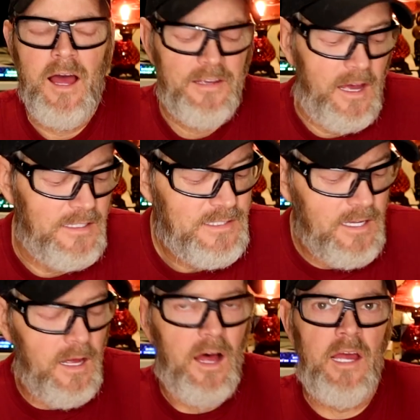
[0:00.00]
guys,
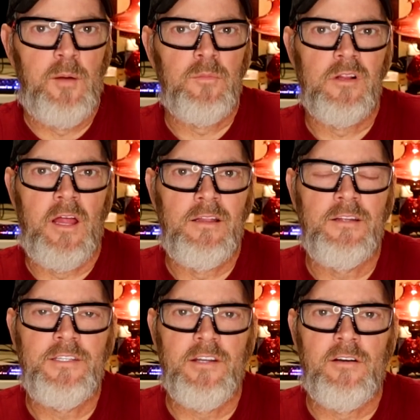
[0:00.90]
I am Glenn
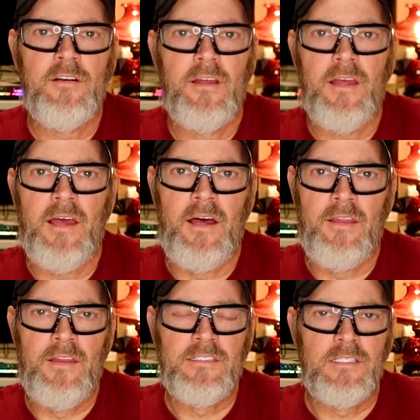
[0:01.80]
Latier
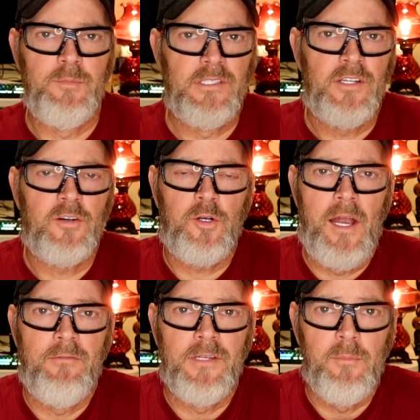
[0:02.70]
and this is Mr.
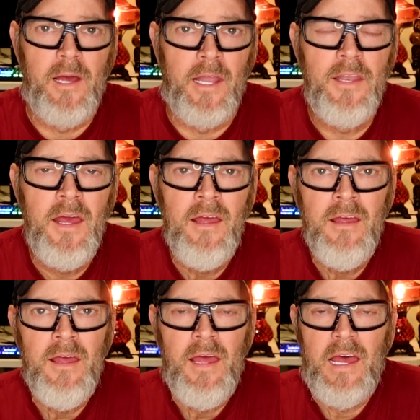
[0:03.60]
Crafty Man.
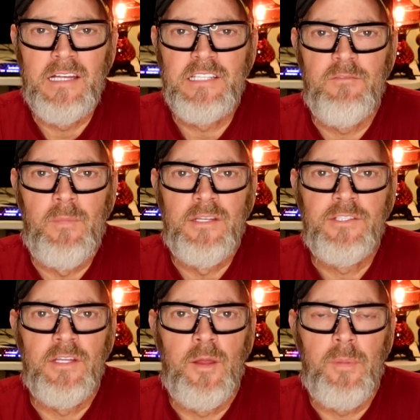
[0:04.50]
As I've
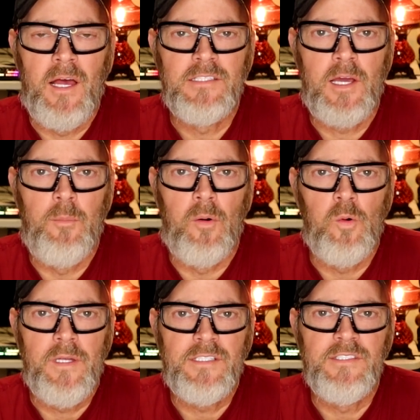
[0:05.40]
mentioned the past couple
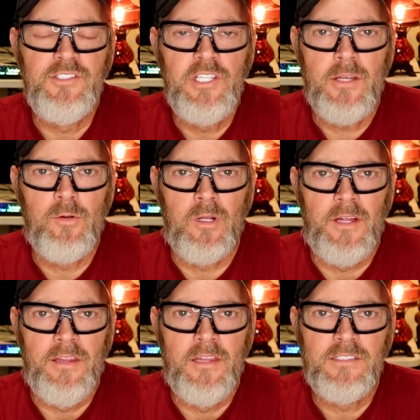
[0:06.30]
weeks,
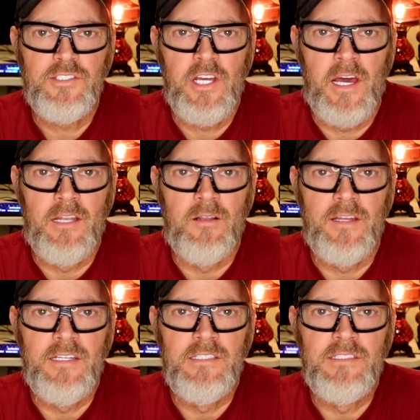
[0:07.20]
generally this channel
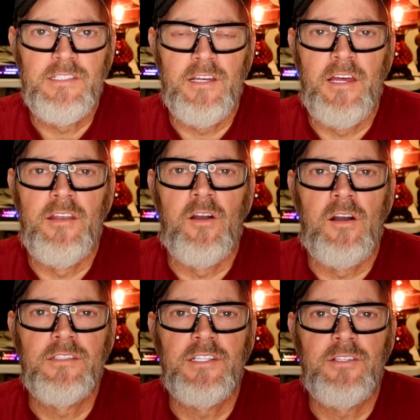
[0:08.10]
is an
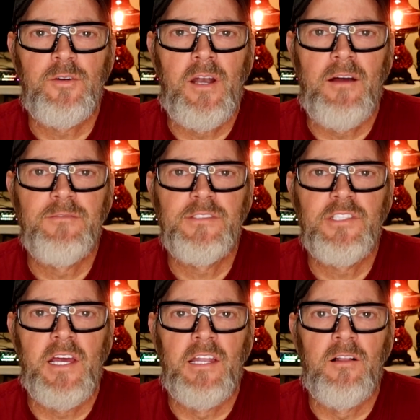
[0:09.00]
arts and crafts
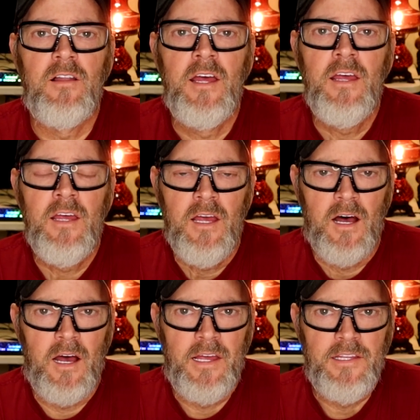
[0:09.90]
channel.
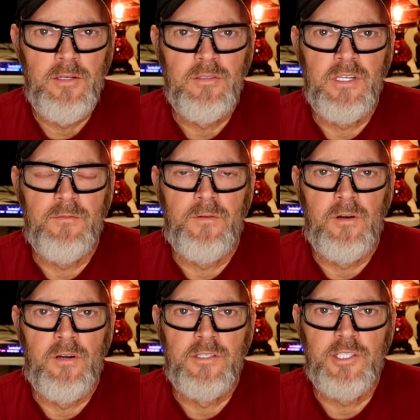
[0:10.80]
I use it
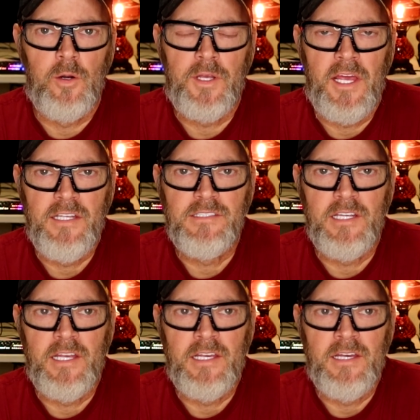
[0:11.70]
for
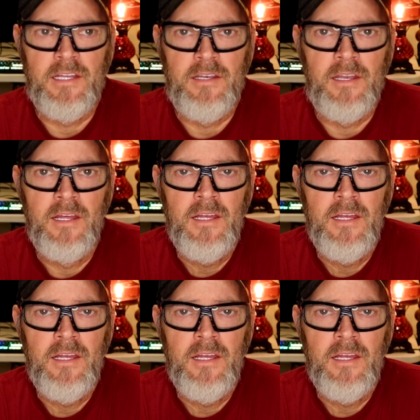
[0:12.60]
showcasing and